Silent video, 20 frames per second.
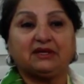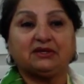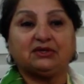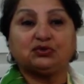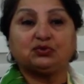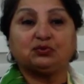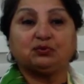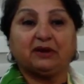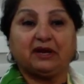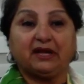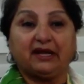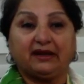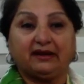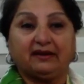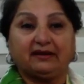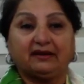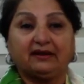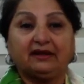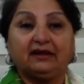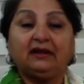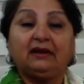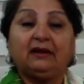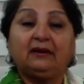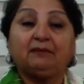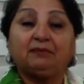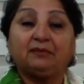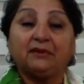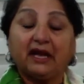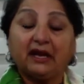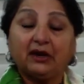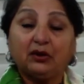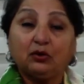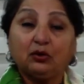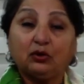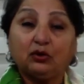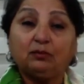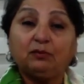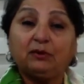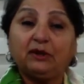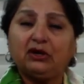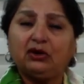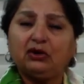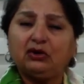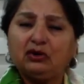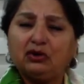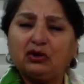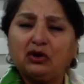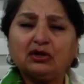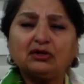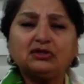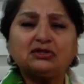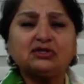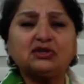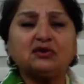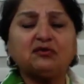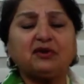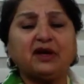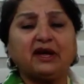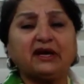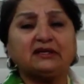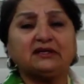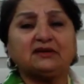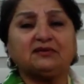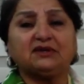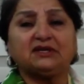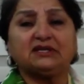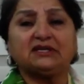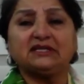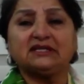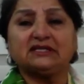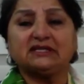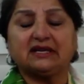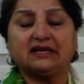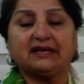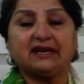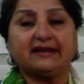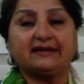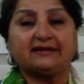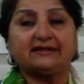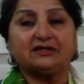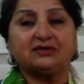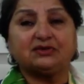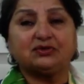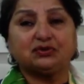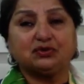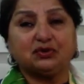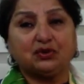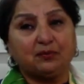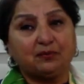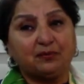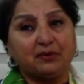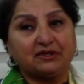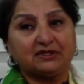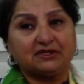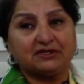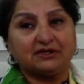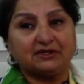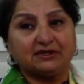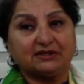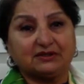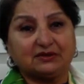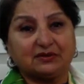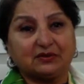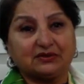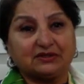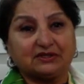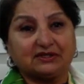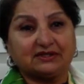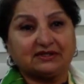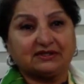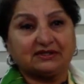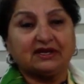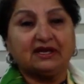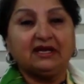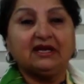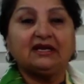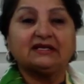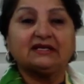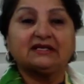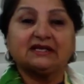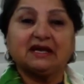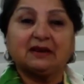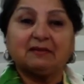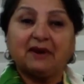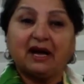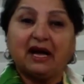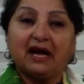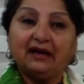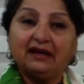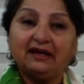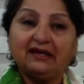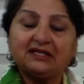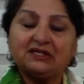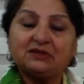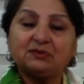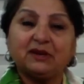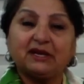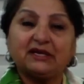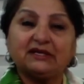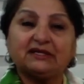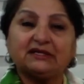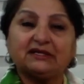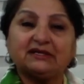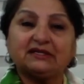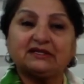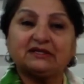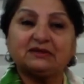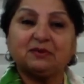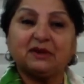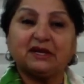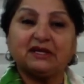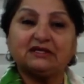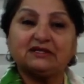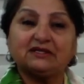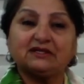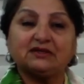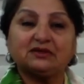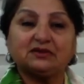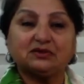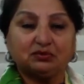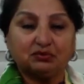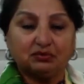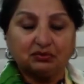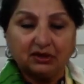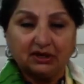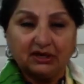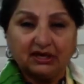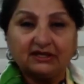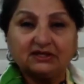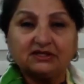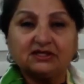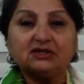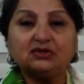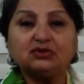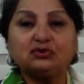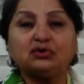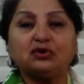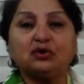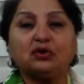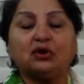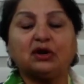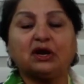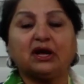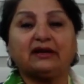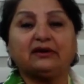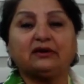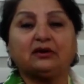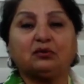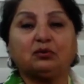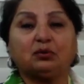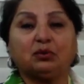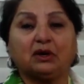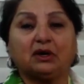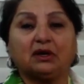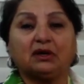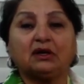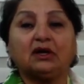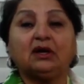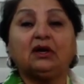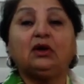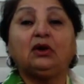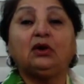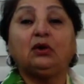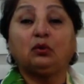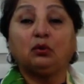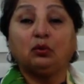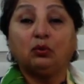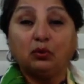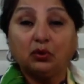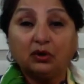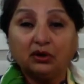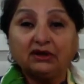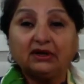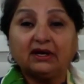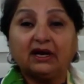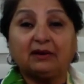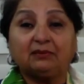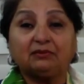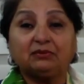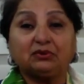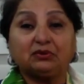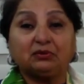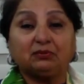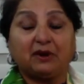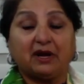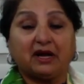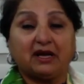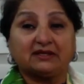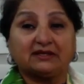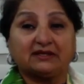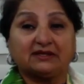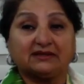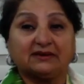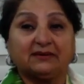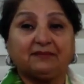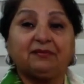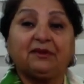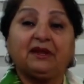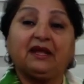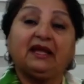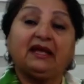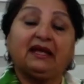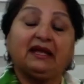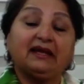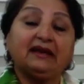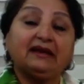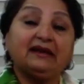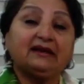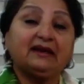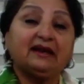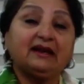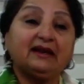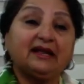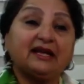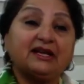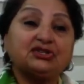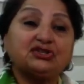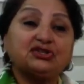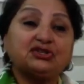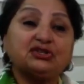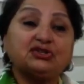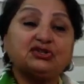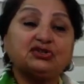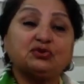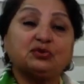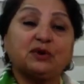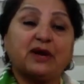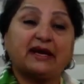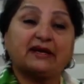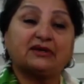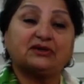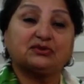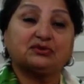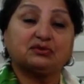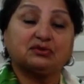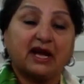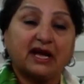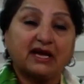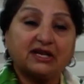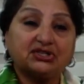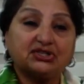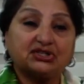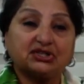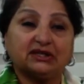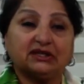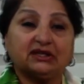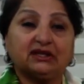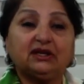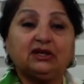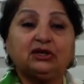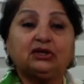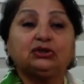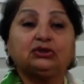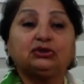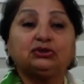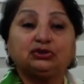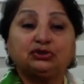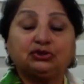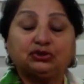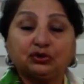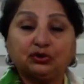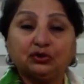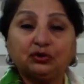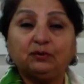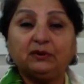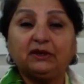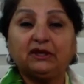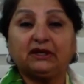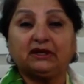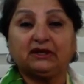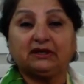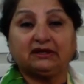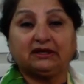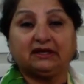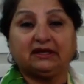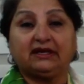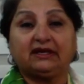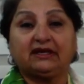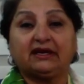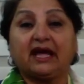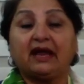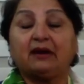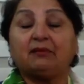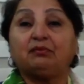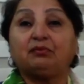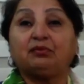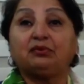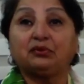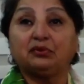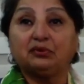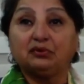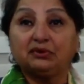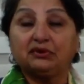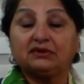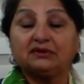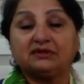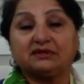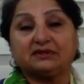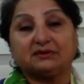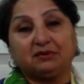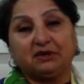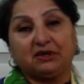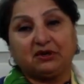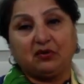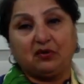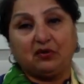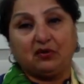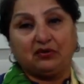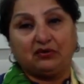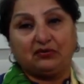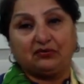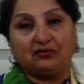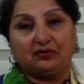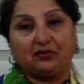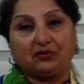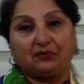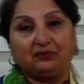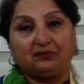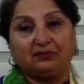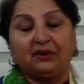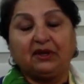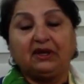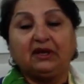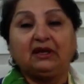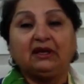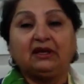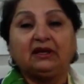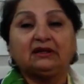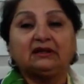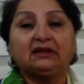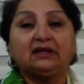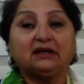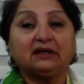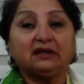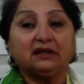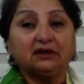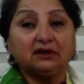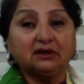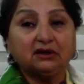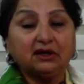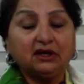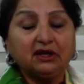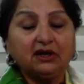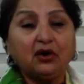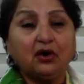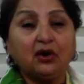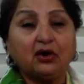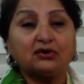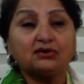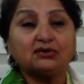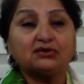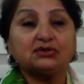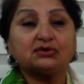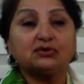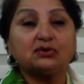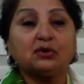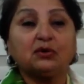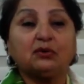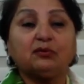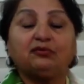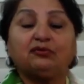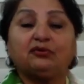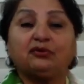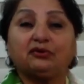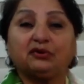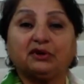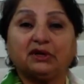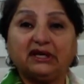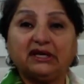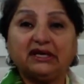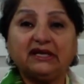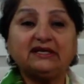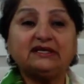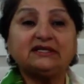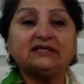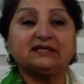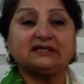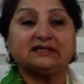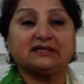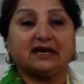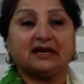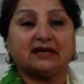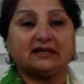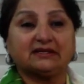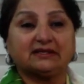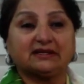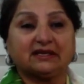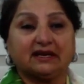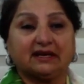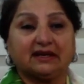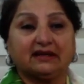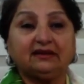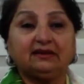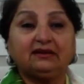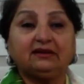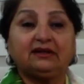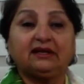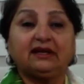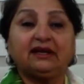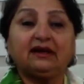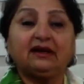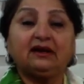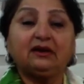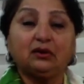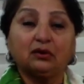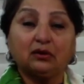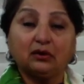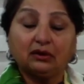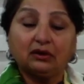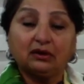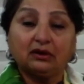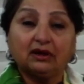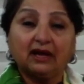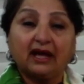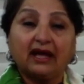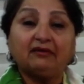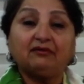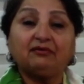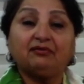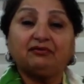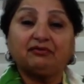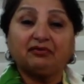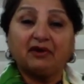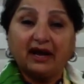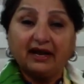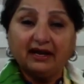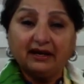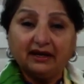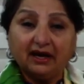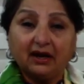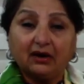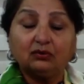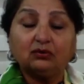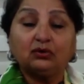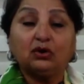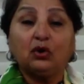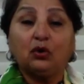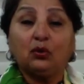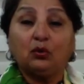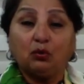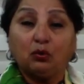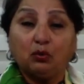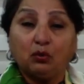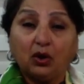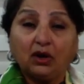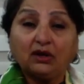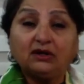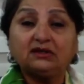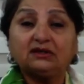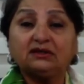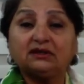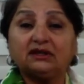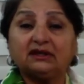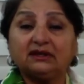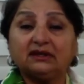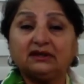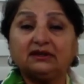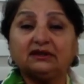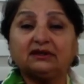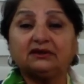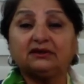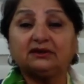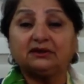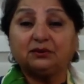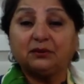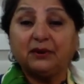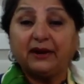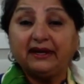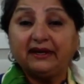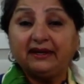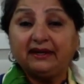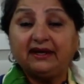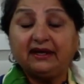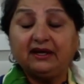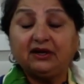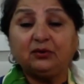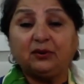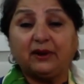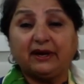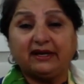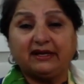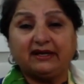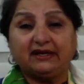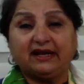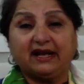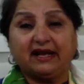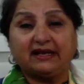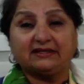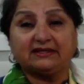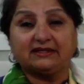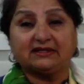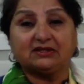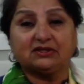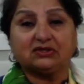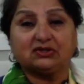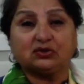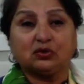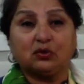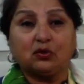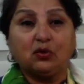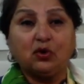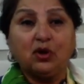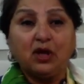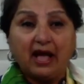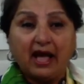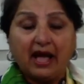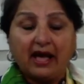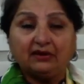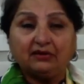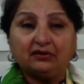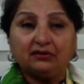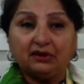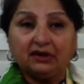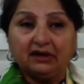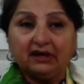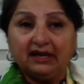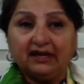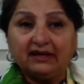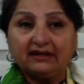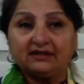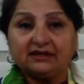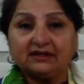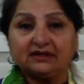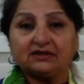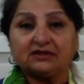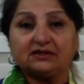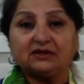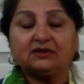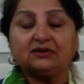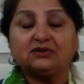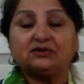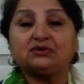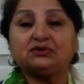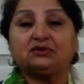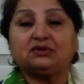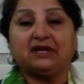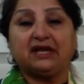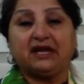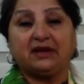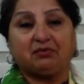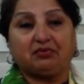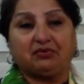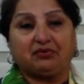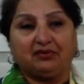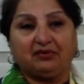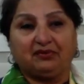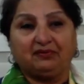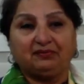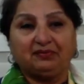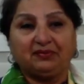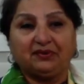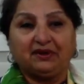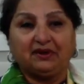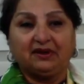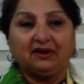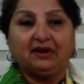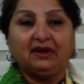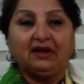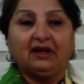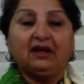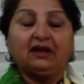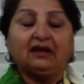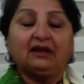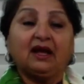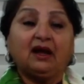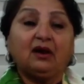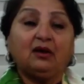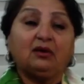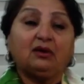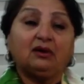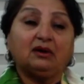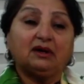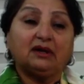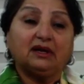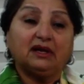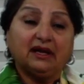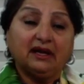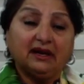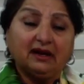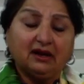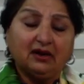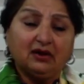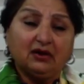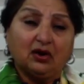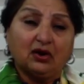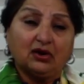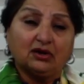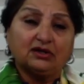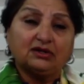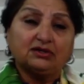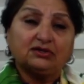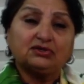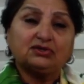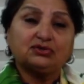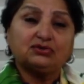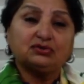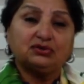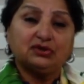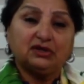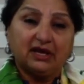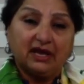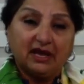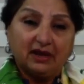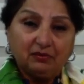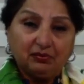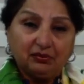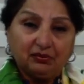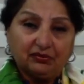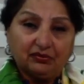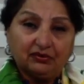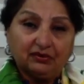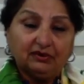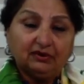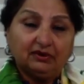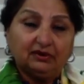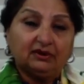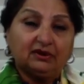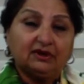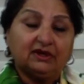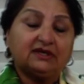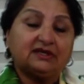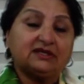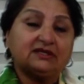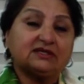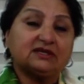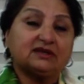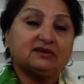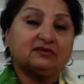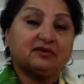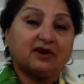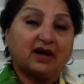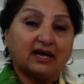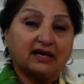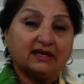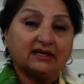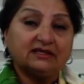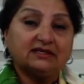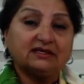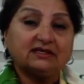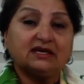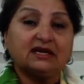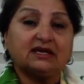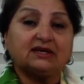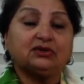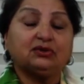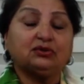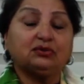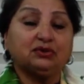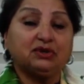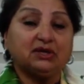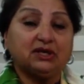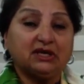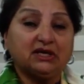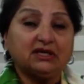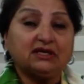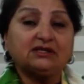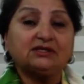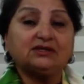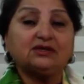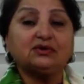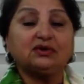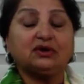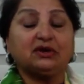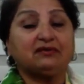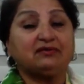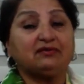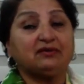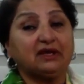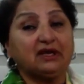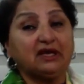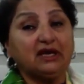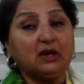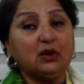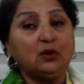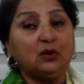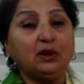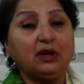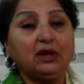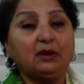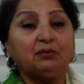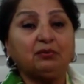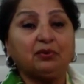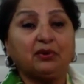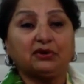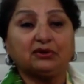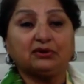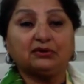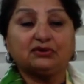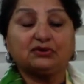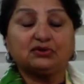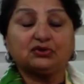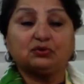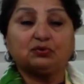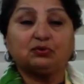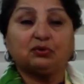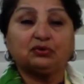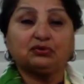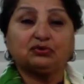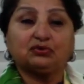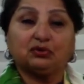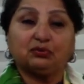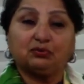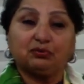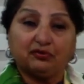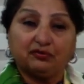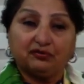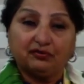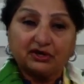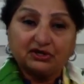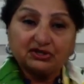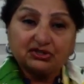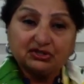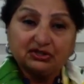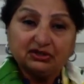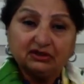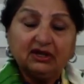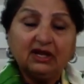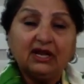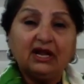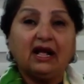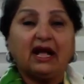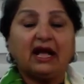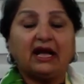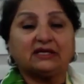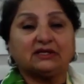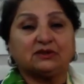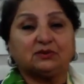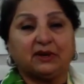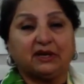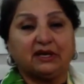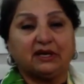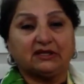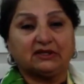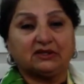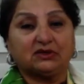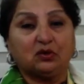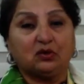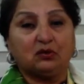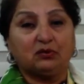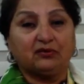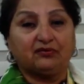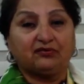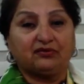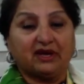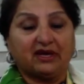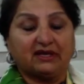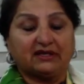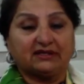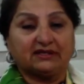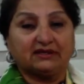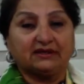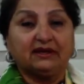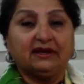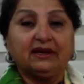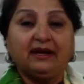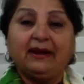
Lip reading: into play. There could be lots of activities connected to your personal sources. Some unexpected expenses related to your line of work would come to pass. Inclinations to act rashly should be curtailed and prudence be called for. The yearly horoscope for each star sign, take a look and find out what the year 2020 has in store and relate it to the April. Now, in accordance to the April, it is advised that you need to give equal importance to both your professional as well as home affairs.